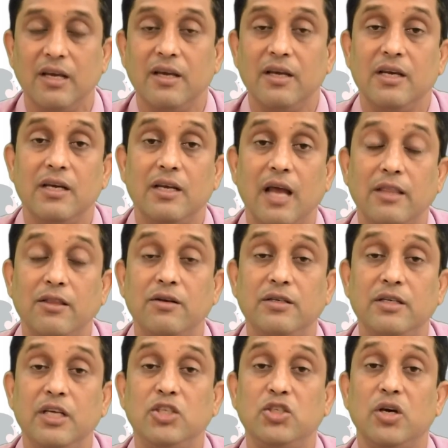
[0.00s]
rather
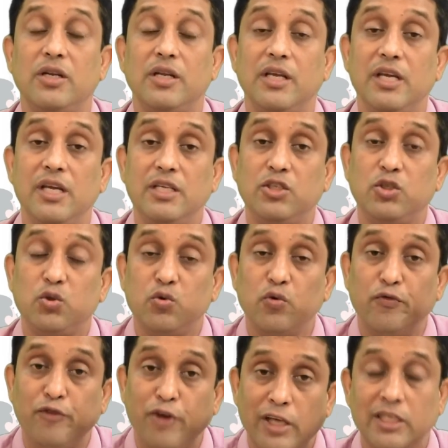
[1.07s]
teacher is to
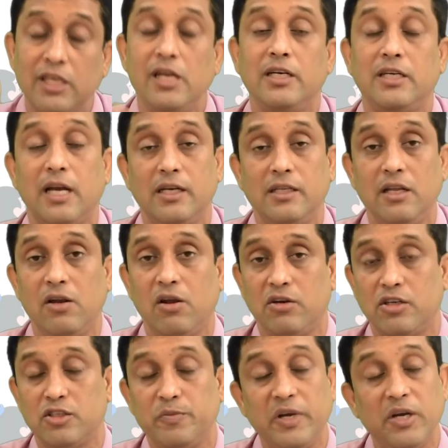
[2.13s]
facilitate the
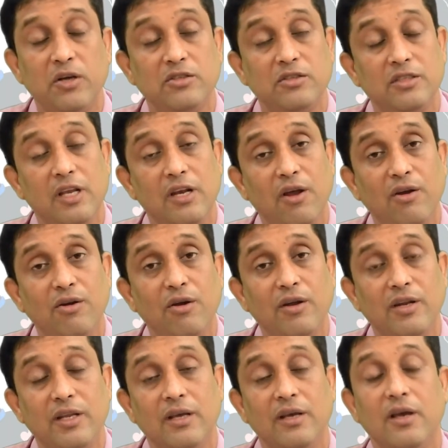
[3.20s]
learners, because the
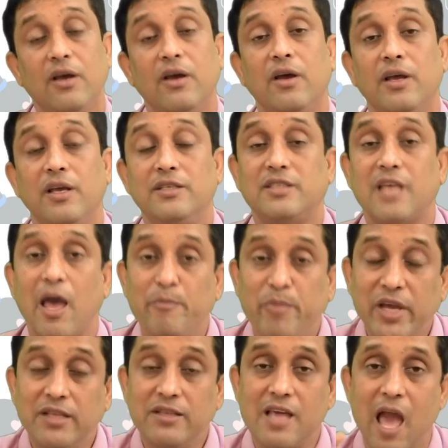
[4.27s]
learner is
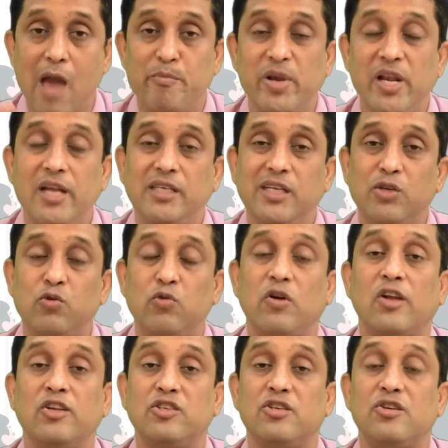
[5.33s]
having the ability to
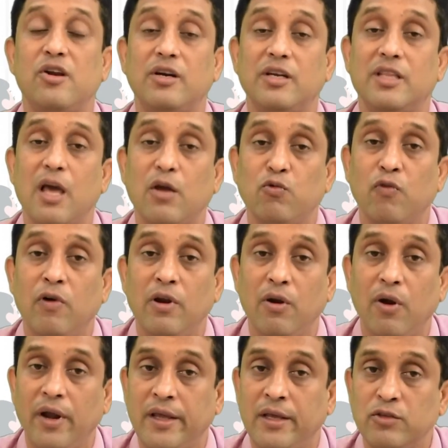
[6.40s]
construct their own
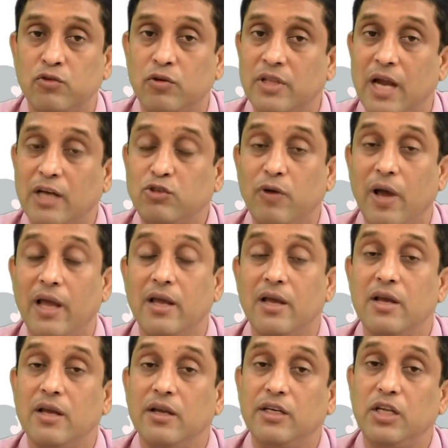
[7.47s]
learning. So, that is why
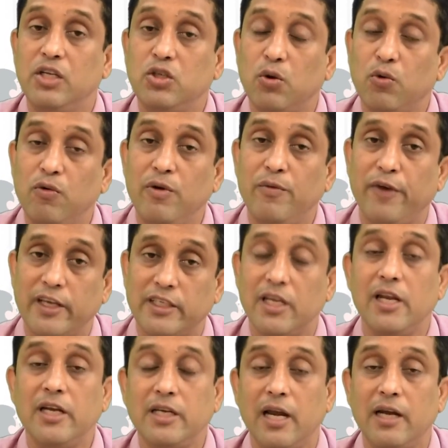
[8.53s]
teacher will
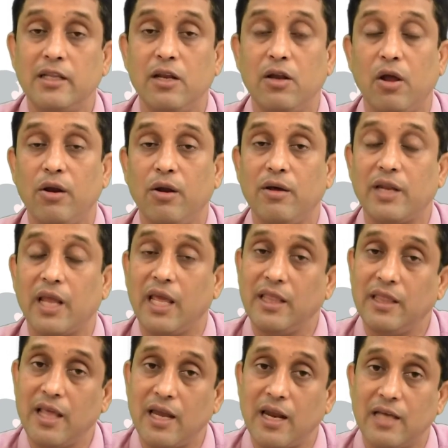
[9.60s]
facilitate the learner
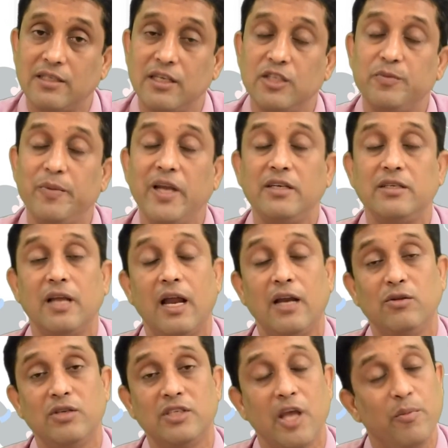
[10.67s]
in their assessment, at
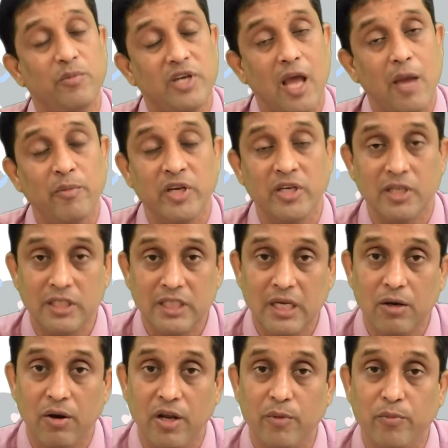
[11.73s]
the same time in teaching
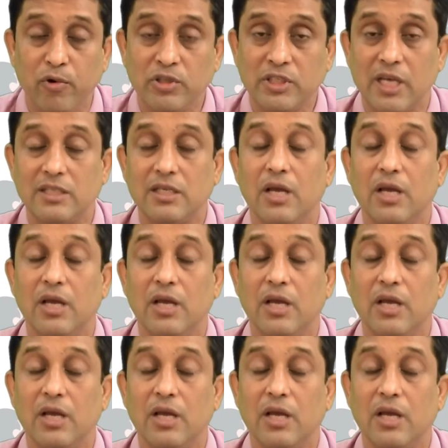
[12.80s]
learning process